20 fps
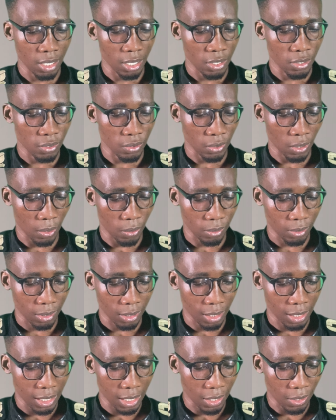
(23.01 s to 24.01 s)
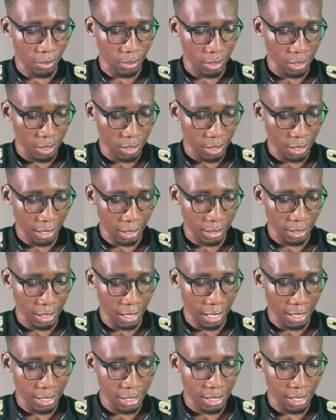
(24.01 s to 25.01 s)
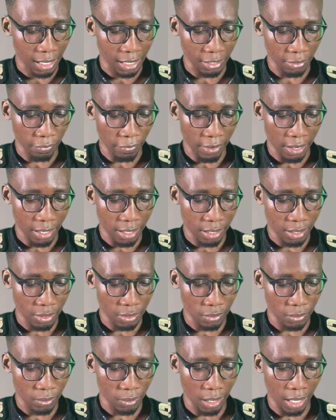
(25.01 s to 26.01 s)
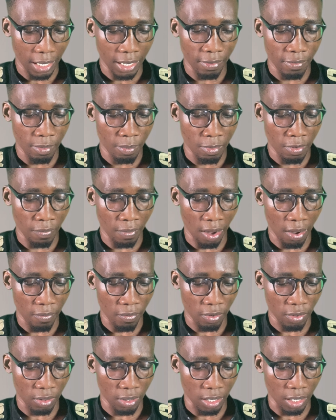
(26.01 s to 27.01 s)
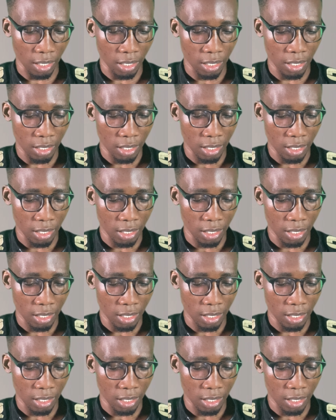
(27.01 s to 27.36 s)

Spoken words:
So I'll click on this. I see I did transfer, so they are giving me 500.